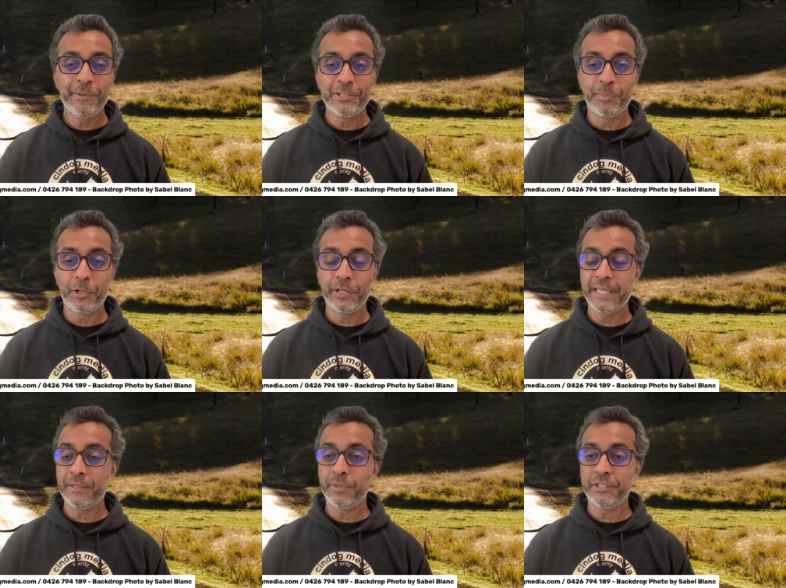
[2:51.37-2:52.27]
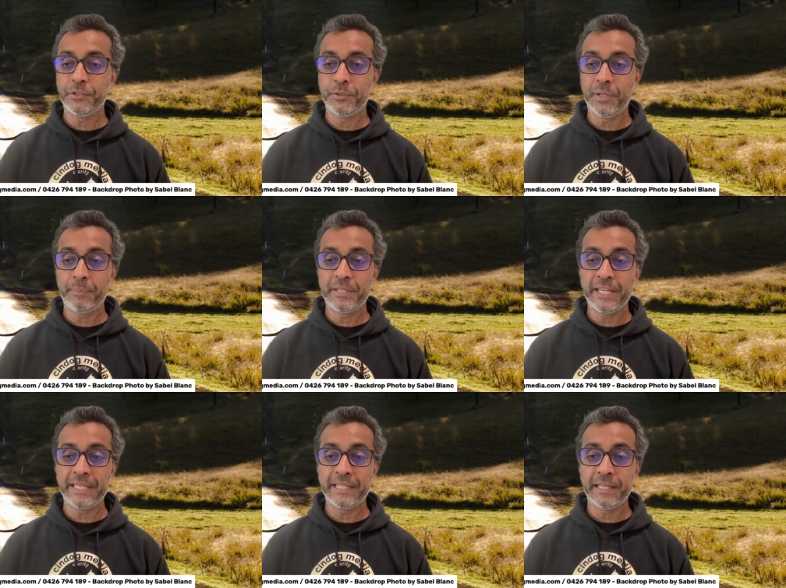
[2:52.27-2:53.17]
when you're blogging, when you're
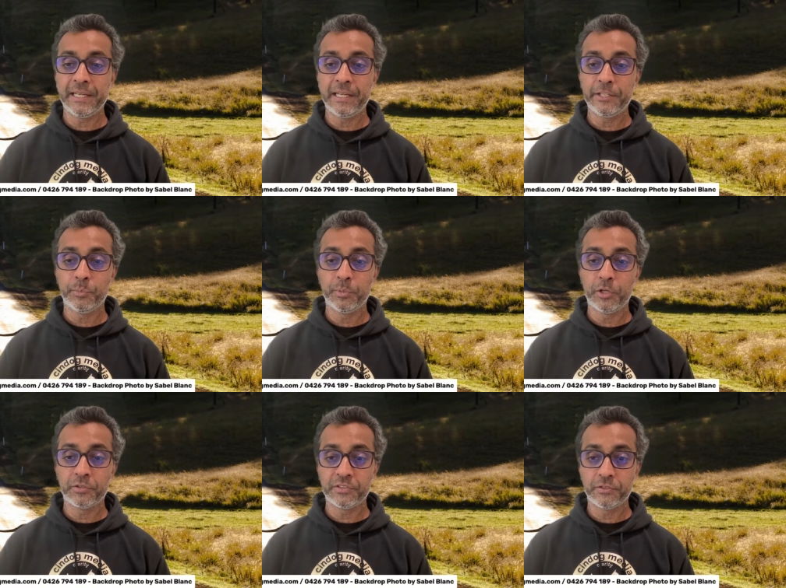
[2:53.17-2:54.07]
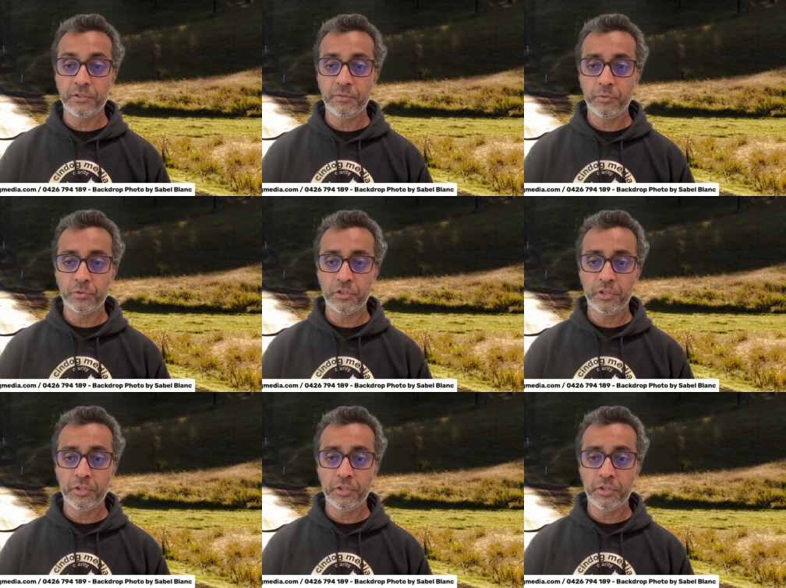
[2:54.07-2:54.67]
updating your blogs and so forth.